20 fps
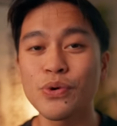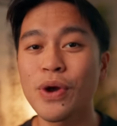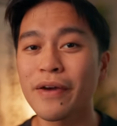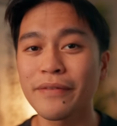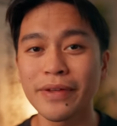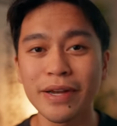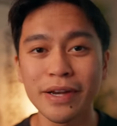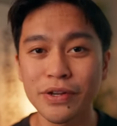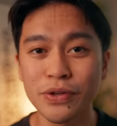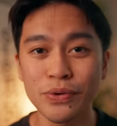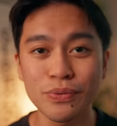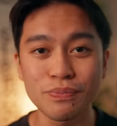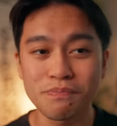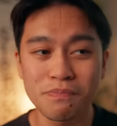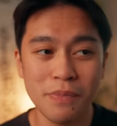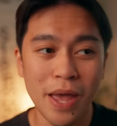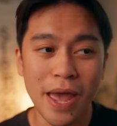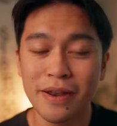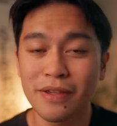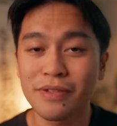having to do
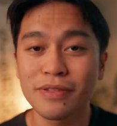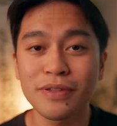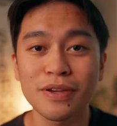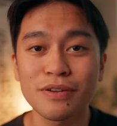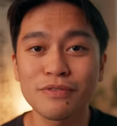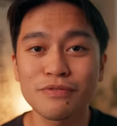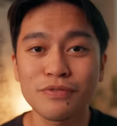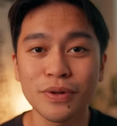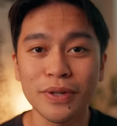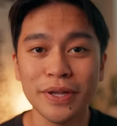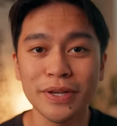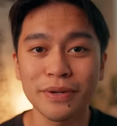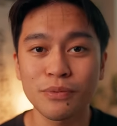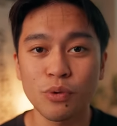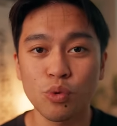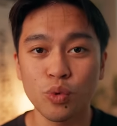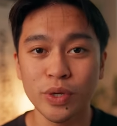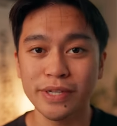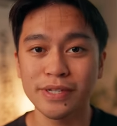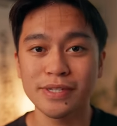anything for like
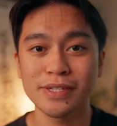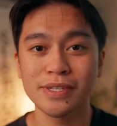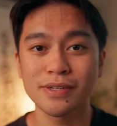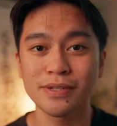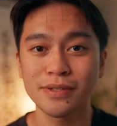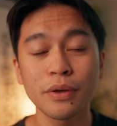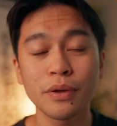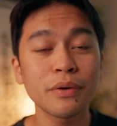weeks.